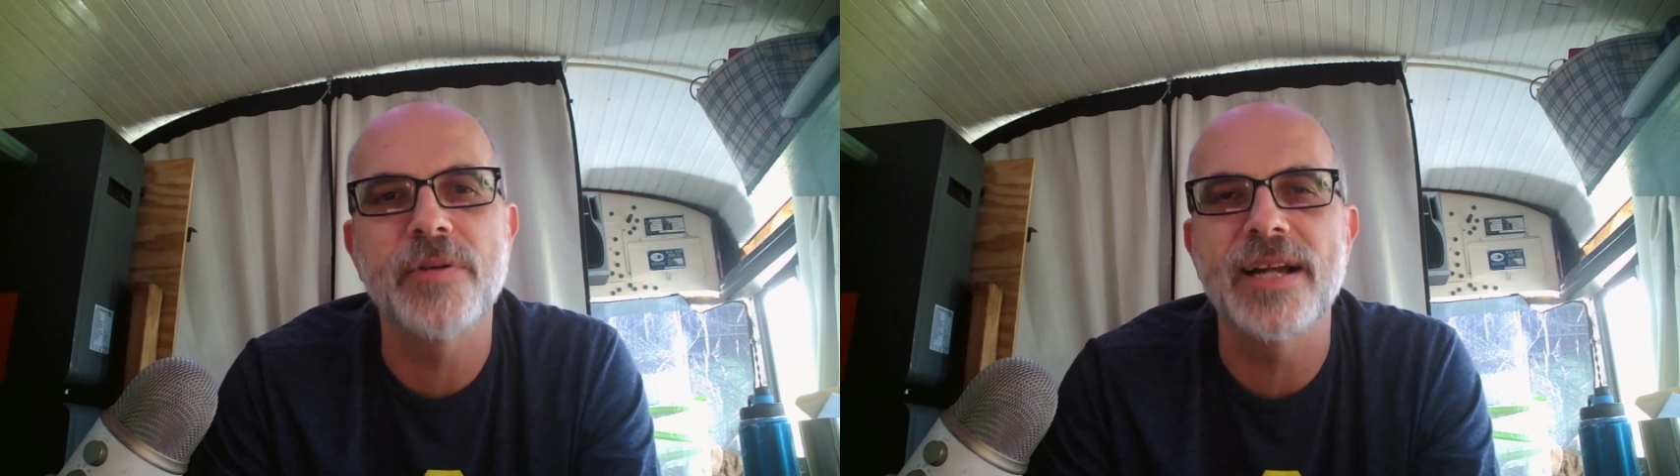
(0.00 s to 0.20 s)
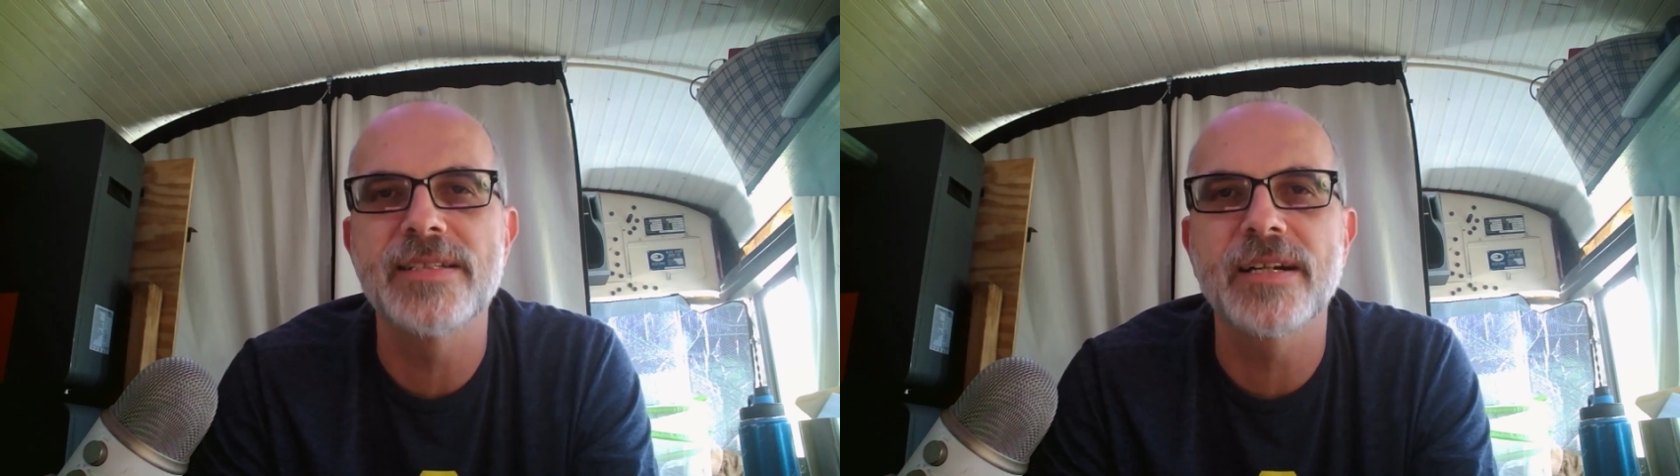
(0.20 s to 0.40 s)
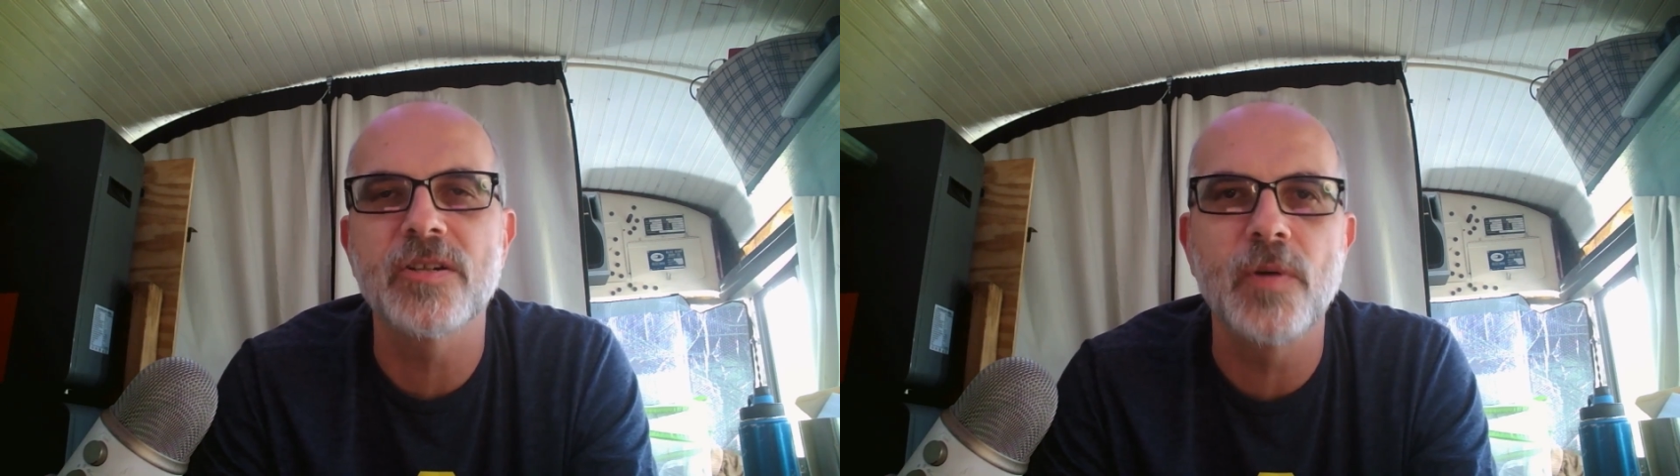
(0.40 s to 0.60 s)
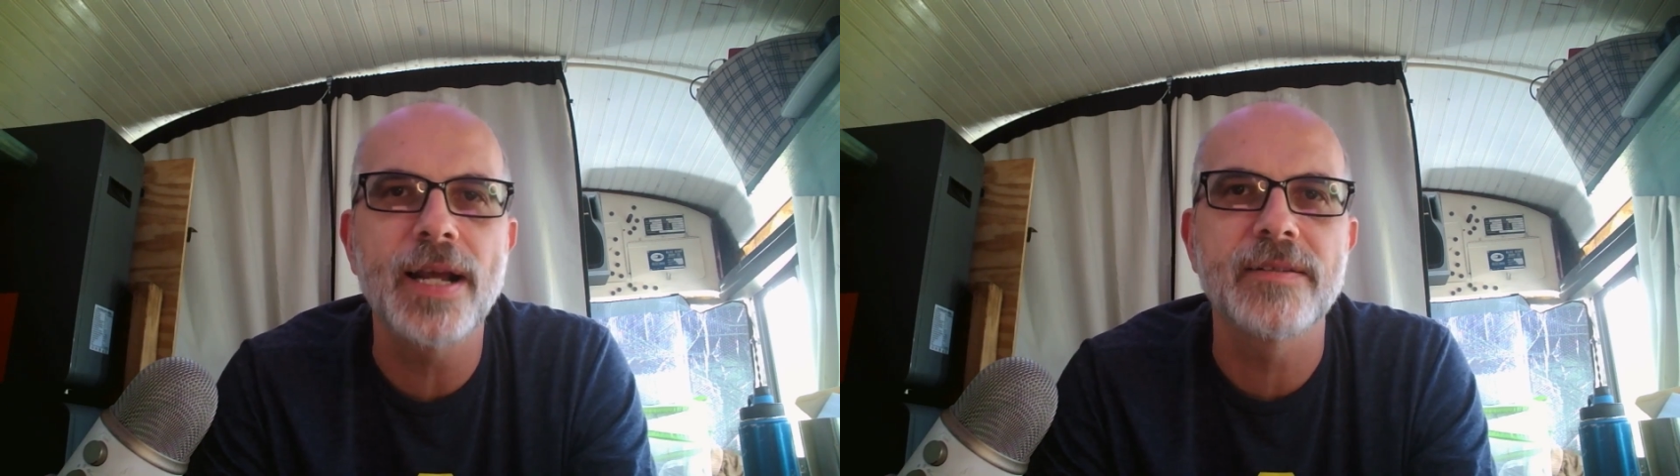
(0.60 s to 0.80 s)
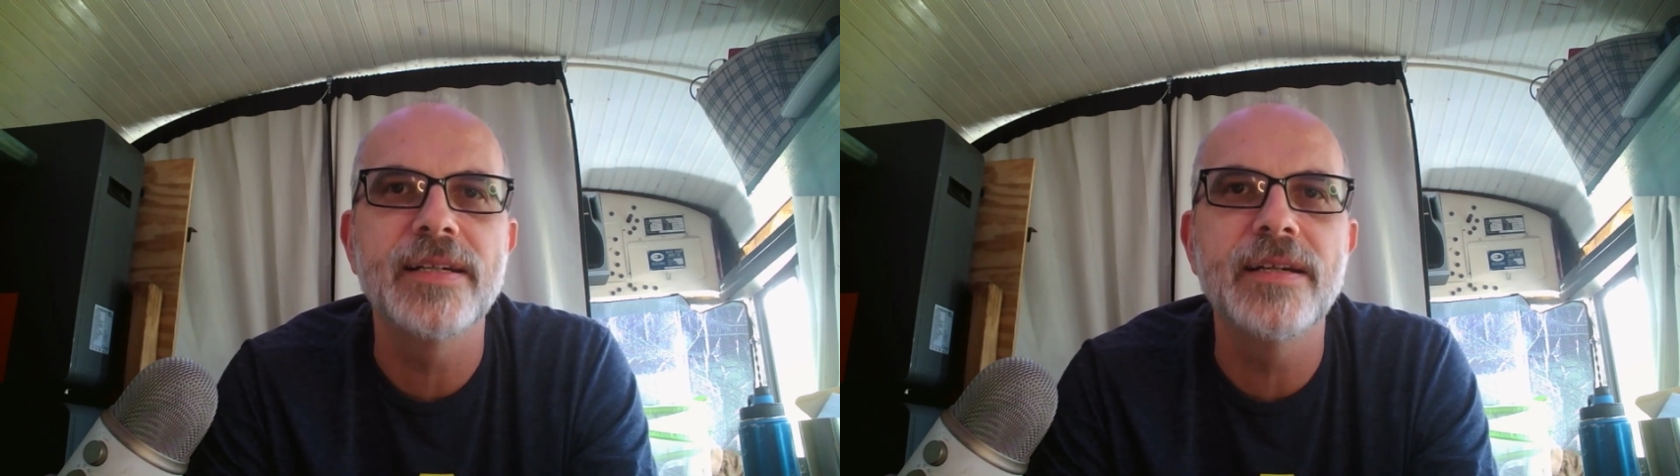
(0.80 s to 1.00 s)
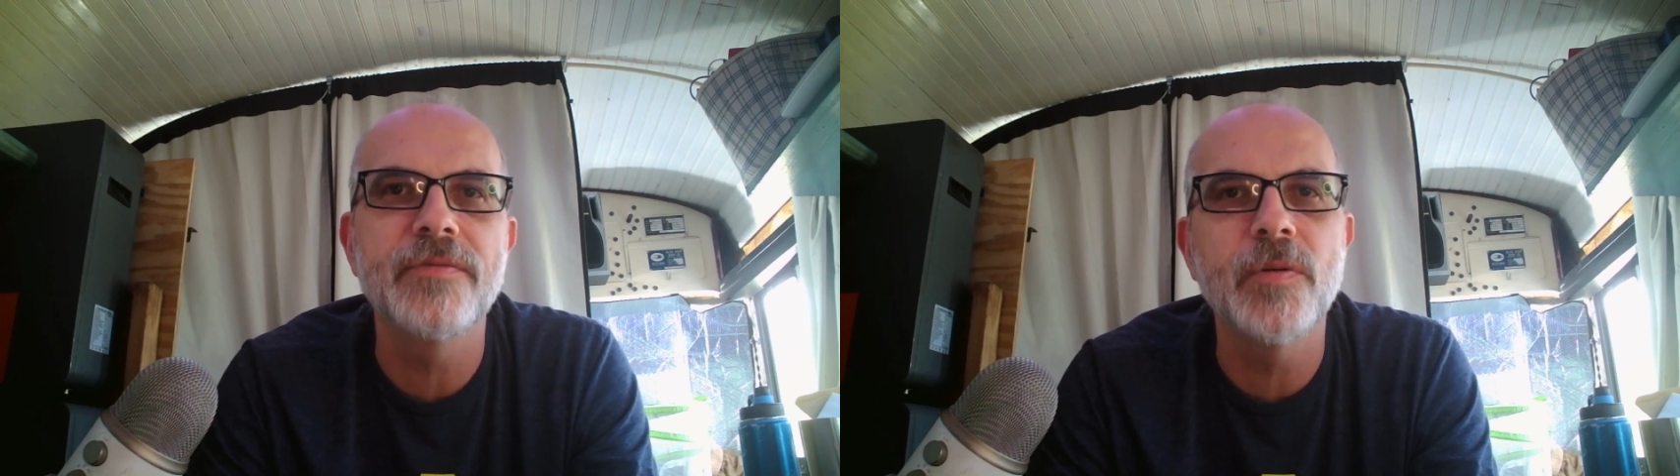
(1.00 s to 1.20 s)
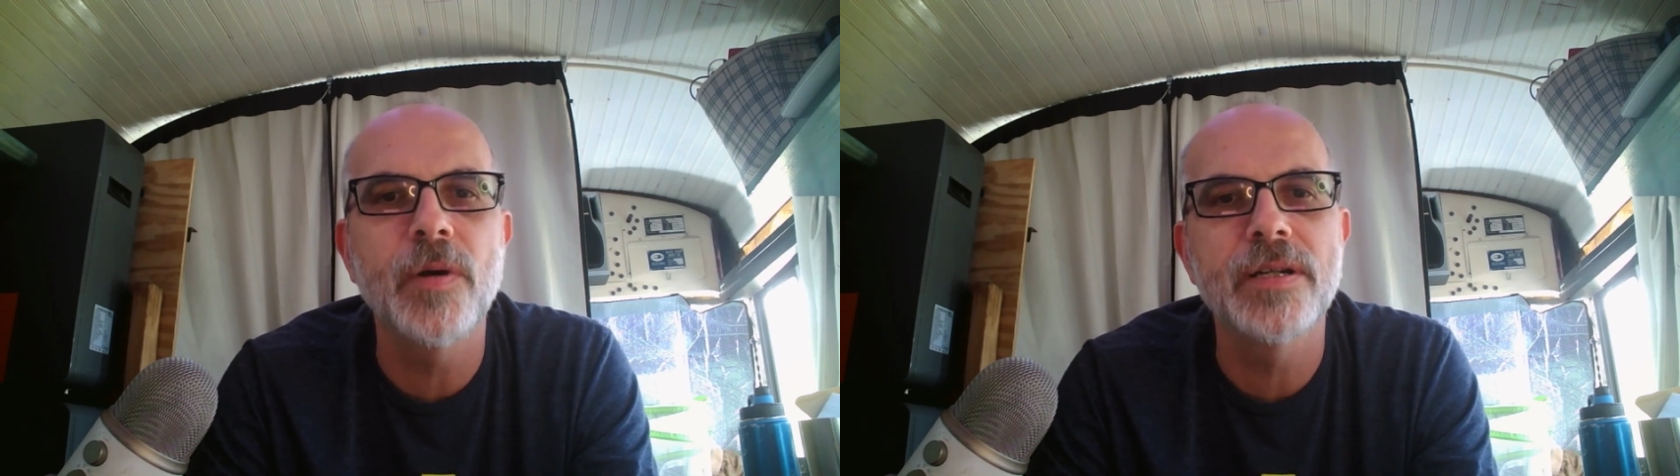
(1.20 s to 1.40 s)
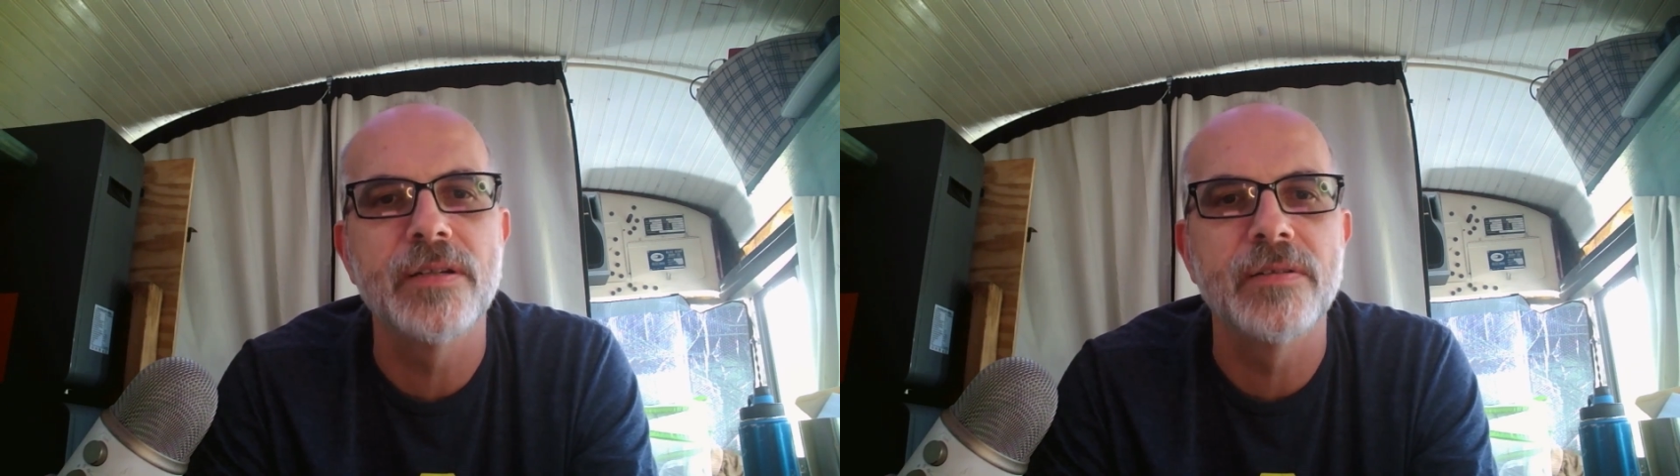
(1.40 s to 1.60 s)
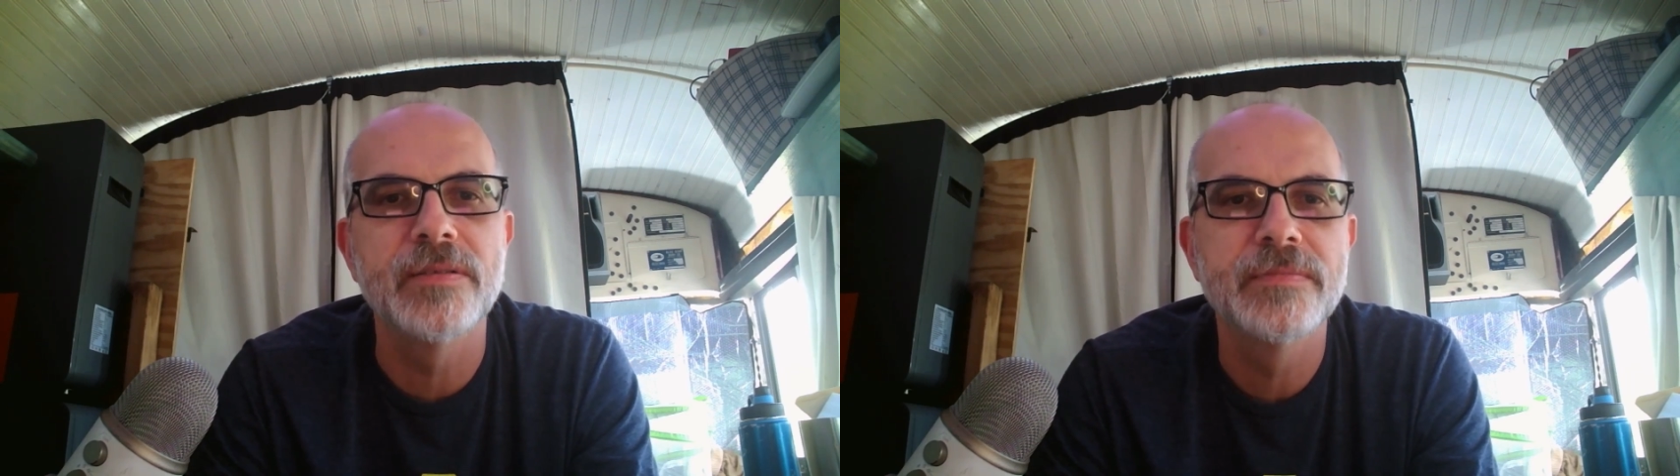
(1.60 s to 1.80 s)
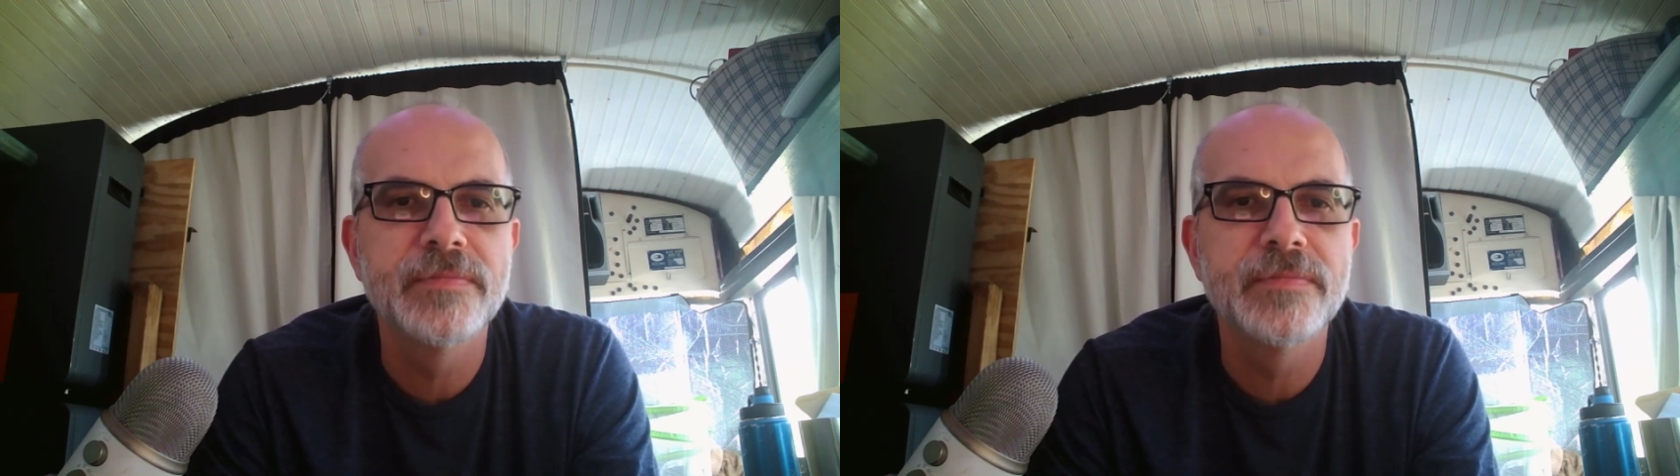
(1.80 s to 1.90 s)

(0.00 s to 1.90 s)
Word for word: project directly if you want to.